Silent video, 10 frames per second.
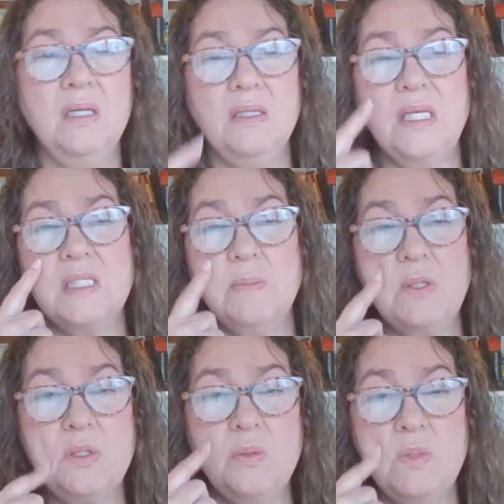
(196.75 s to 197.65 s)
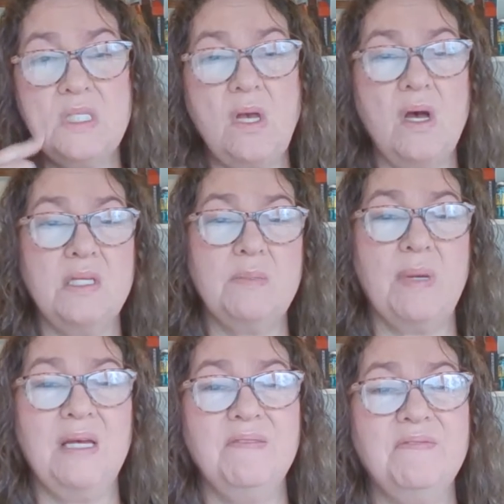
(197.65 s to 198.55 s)
The explosion was caused
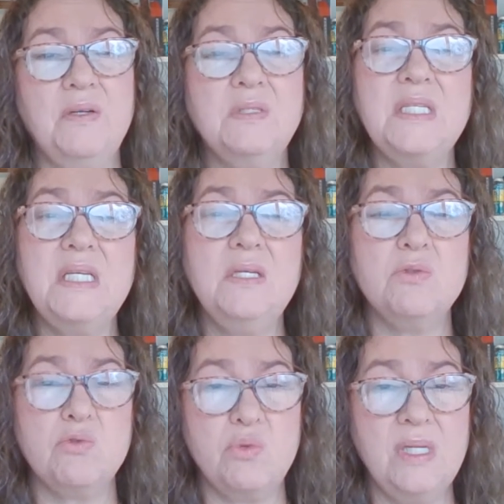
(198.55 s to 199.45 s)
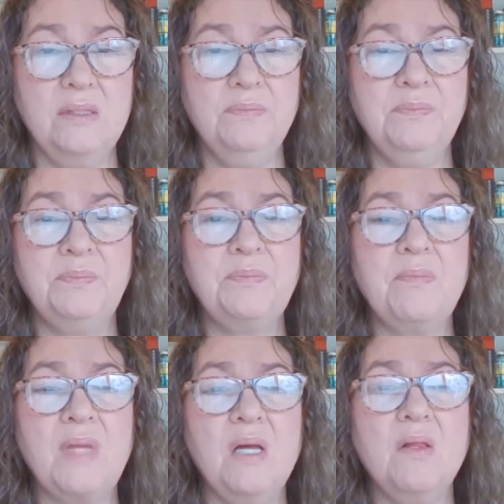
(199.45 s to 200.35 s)
by a faulty drill
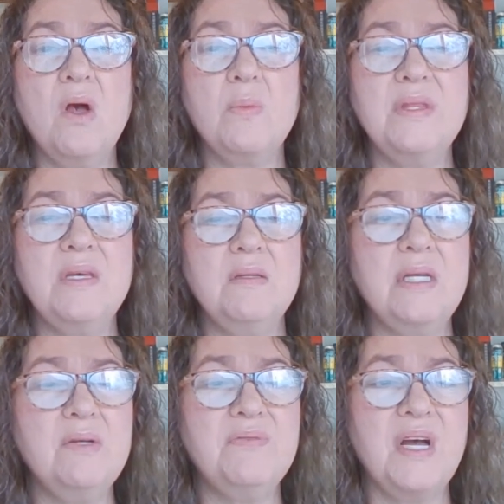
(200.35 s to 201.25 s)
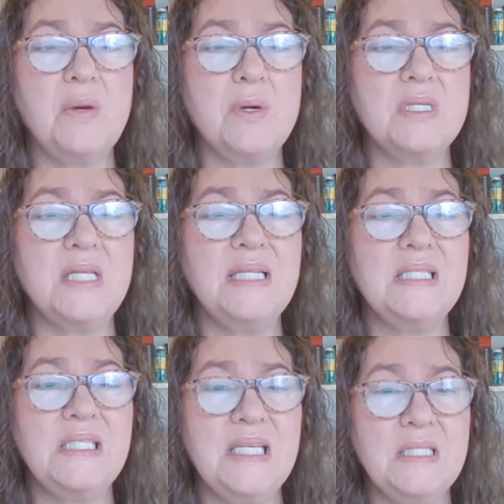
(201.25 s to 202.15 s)
along with illegal fireworks
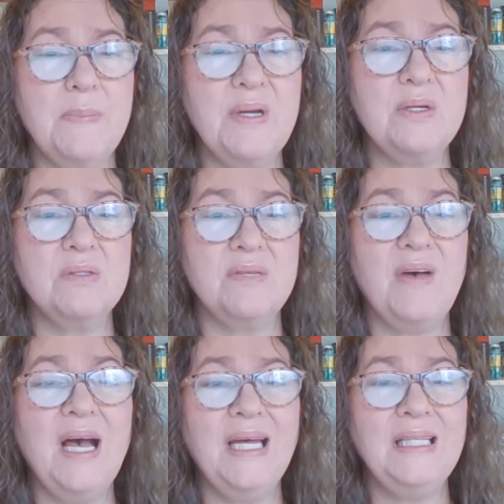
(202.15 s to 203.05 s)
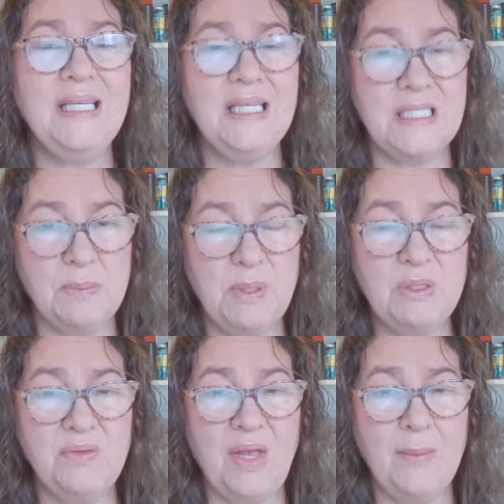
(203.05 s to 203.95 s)
and 6 barrels of highly
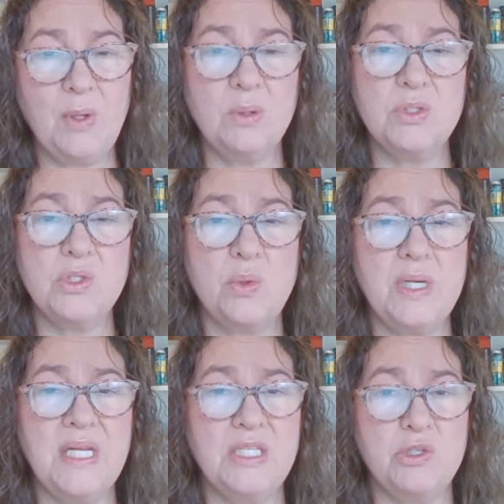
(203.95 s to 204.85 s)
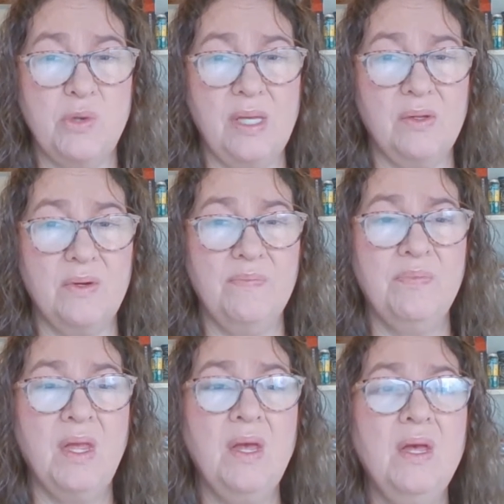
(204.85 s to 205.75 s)
explosive chemicals stored in a trailer.
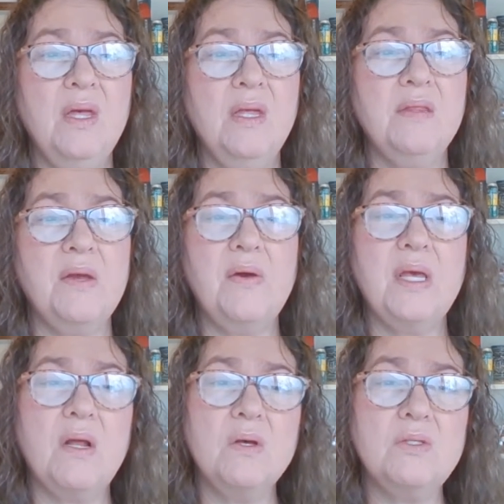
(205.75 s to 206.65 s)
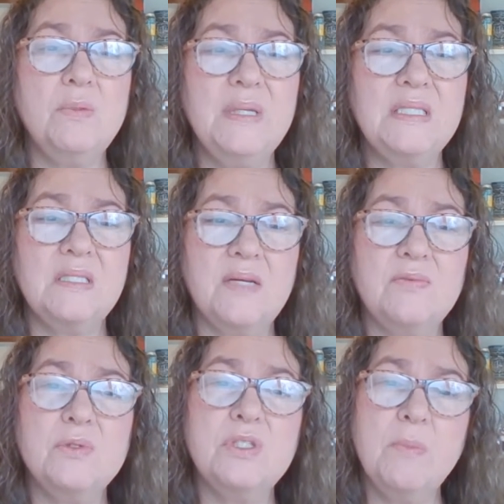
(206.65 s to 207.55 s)
There had also been
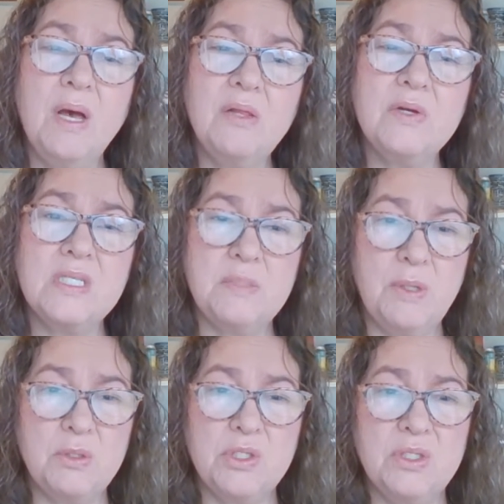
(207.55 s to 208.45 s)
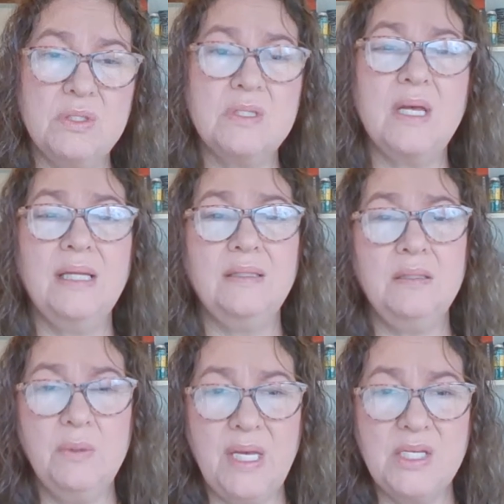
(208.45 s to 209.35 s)
several smaller explosions at the
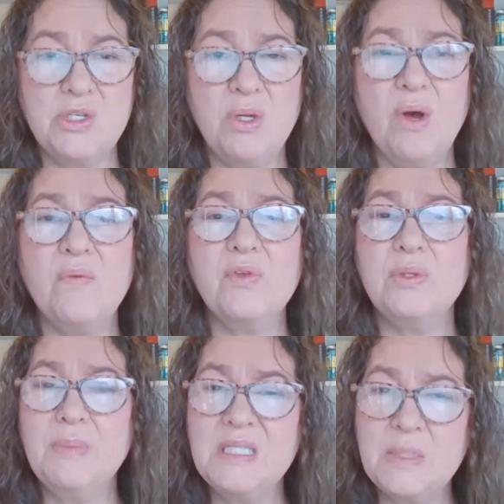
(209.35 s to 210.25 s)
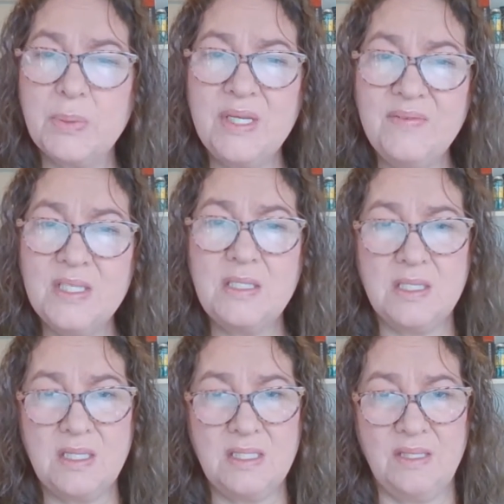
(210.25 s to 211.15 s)
location over the months previous
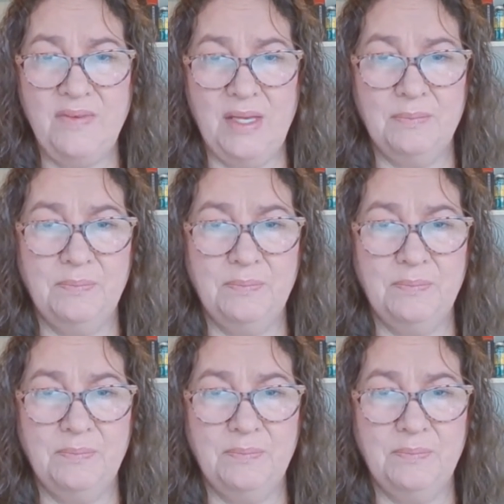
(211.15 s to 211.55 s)
to this event.